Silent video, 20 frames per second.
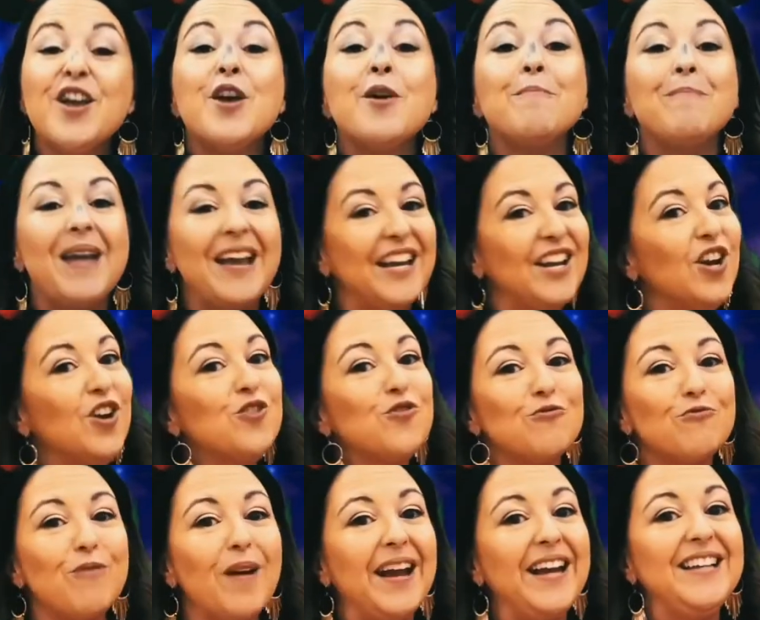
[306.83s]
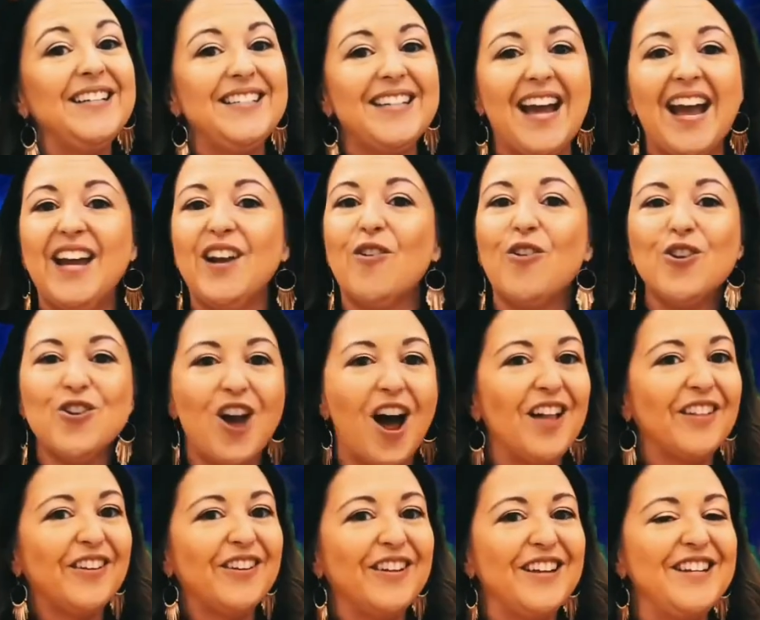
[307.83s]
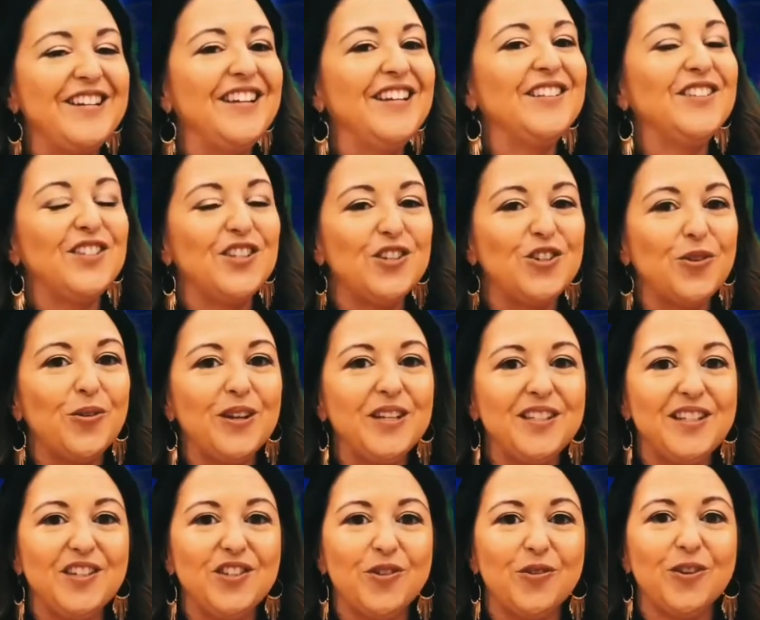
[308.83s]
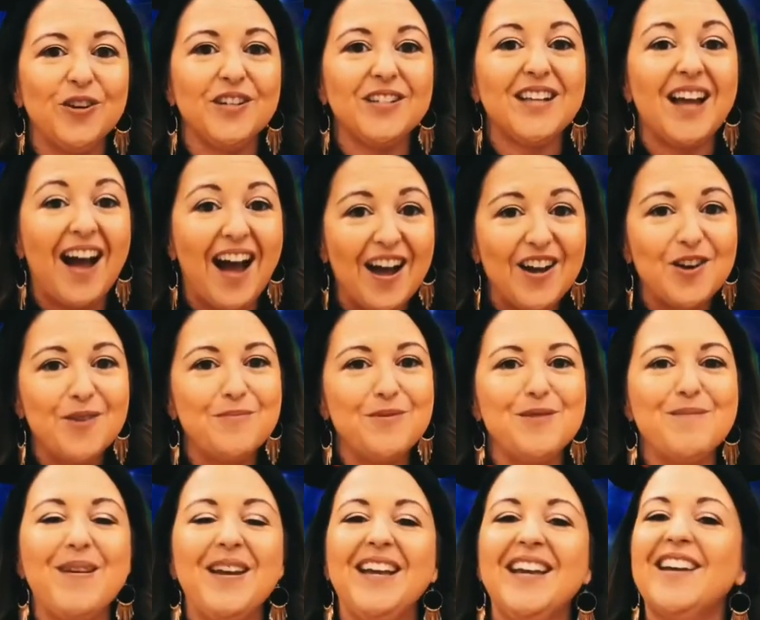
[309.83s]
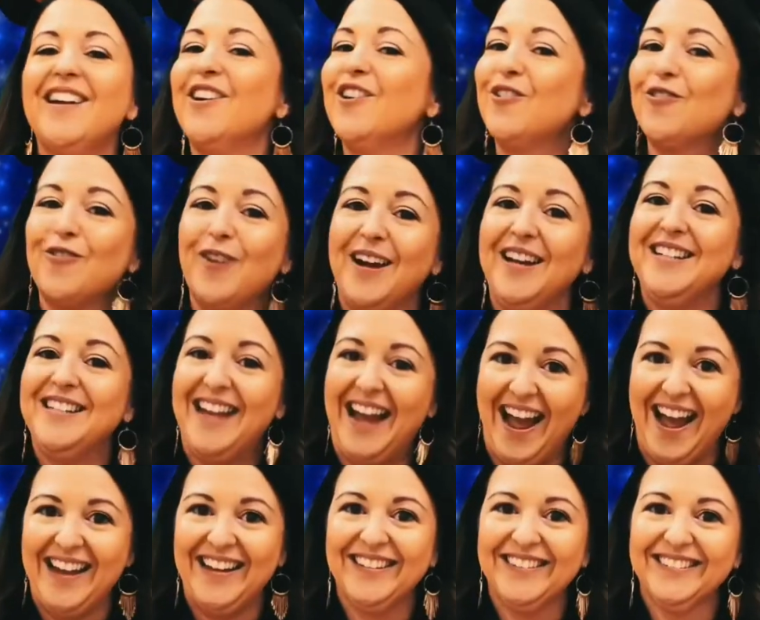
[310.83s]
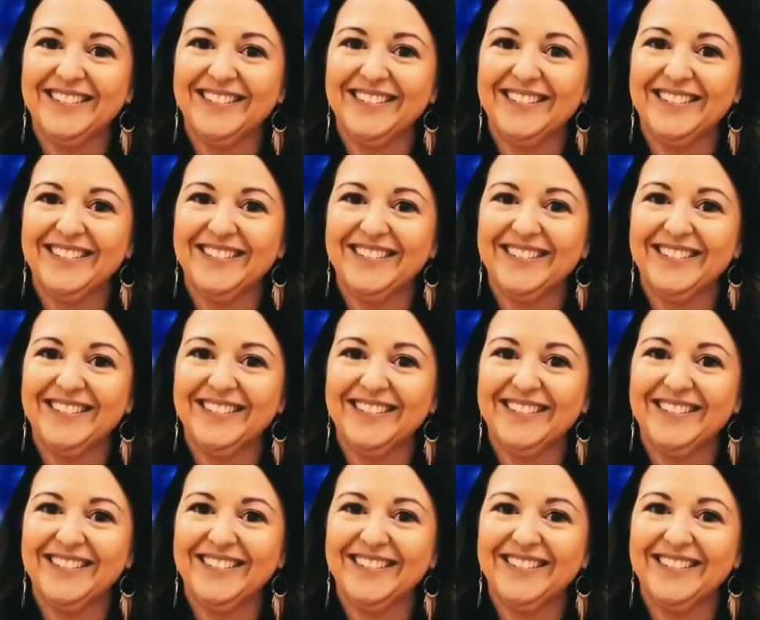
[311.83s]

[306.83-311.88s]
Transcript: Make it a great day or not, little Indians. The choice is yours. I hope you make it a great day.